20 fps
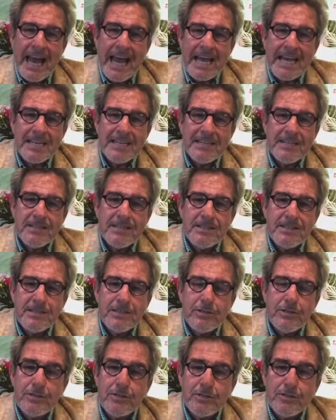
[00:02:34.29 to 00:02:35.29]
and
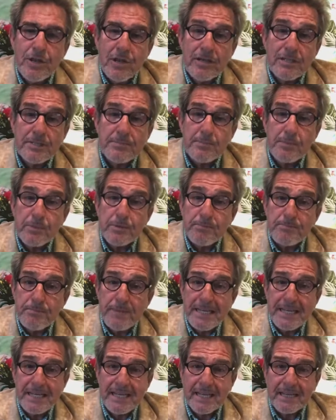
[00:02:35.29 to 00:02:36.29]
to transport
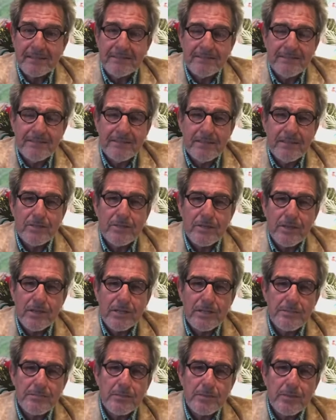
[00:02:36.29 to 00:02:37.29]
meaning, to
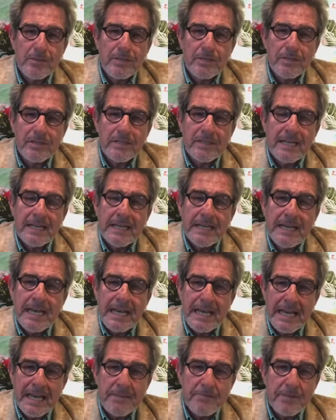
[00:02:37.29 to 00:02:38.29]
transport
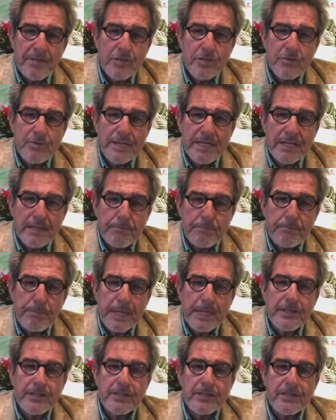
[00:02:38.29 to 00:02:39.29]
imagery and
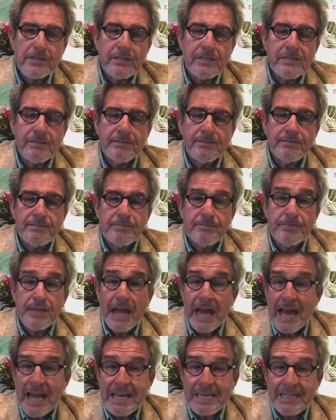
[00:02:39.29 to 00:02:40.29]
pictures,
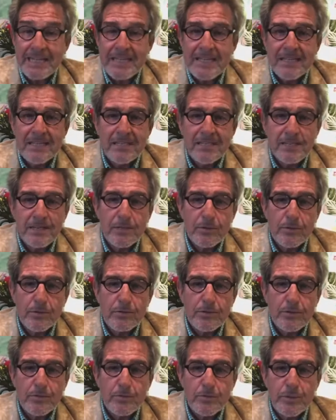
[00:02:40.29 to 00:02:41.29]
ideas,
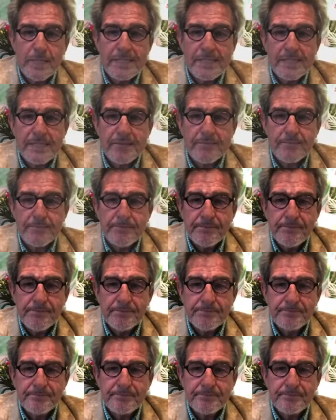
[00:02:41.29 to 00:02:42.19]
thoughts, wisdom.